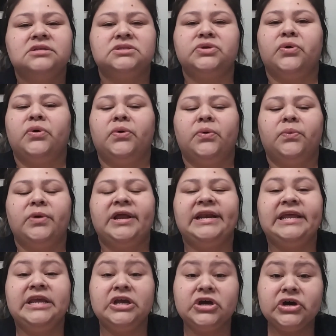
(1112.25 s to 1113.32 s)
So when
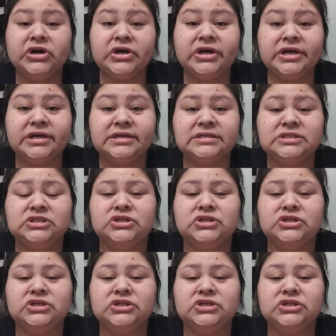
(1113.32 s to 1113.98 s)
he cooks,